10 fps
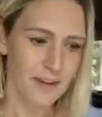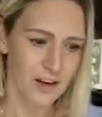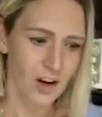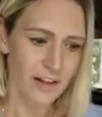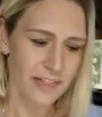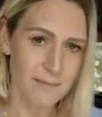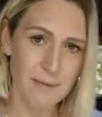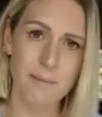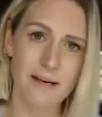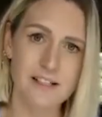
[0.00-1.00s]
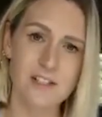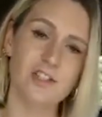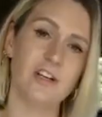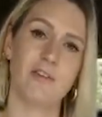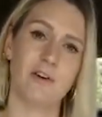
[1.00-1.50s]
yeah, I think my
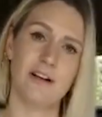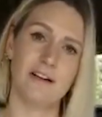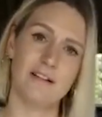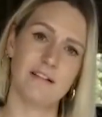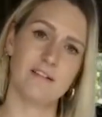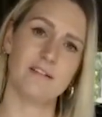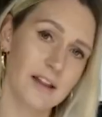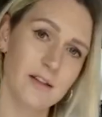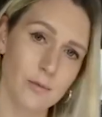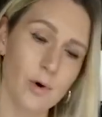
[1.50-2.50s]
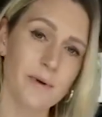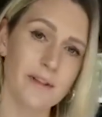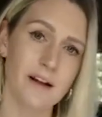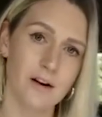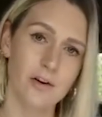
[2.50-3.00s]
message to everyone, to other
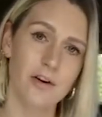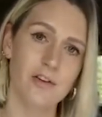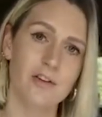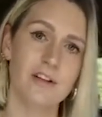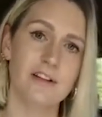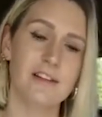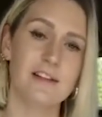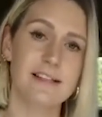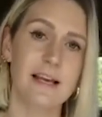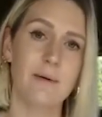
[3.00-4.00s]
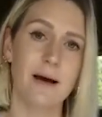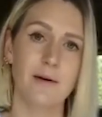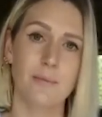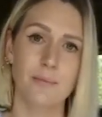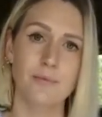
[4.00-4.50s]
women that are going through the same
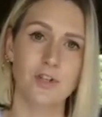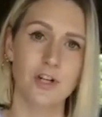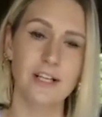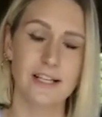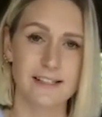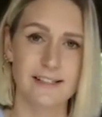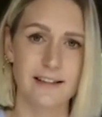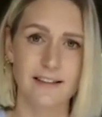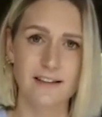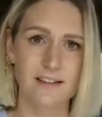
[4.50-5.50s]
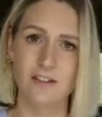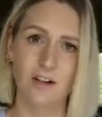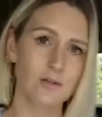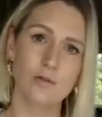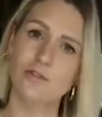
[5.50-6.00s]
kind of journey, is that it's
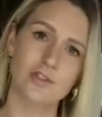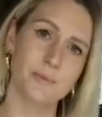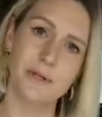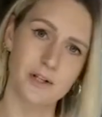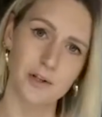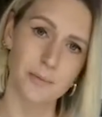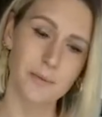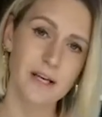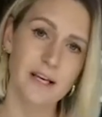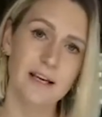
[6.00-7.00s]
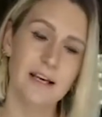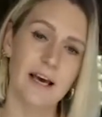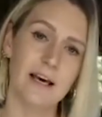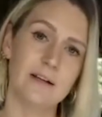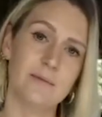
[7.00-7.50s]
not all doom and gloom.
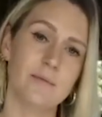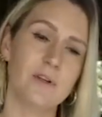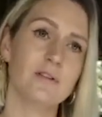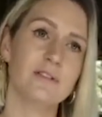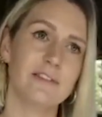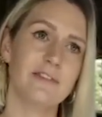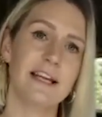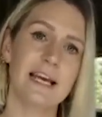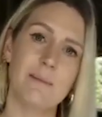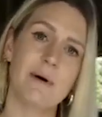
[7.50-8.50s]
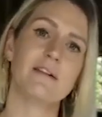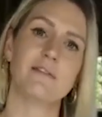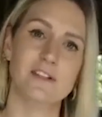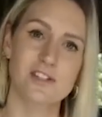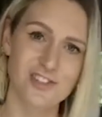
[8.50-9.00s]
You'll definitely come out
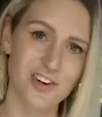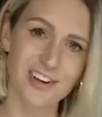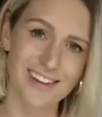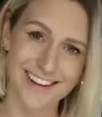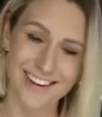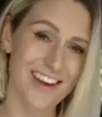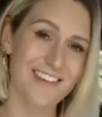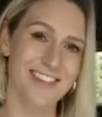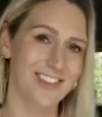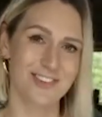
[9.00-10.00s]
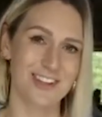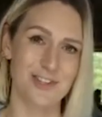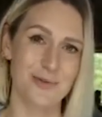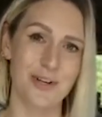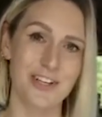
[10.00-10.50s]
of this stronger than you ever thought
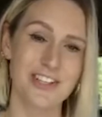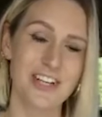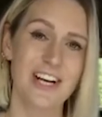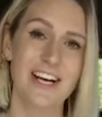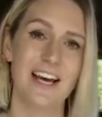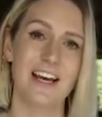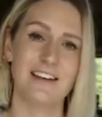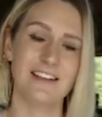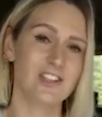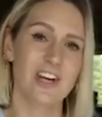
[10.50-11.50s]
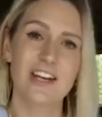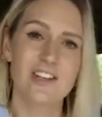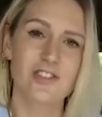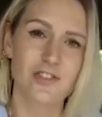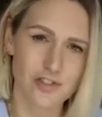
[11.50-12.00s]
that you would. It
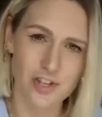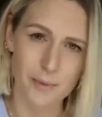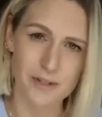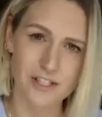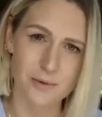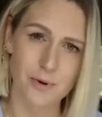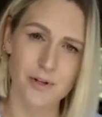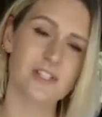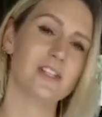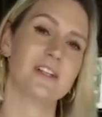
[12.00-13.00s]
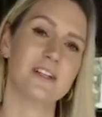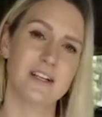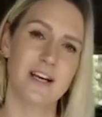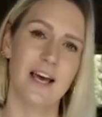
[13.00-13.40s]
changes you so much as a person,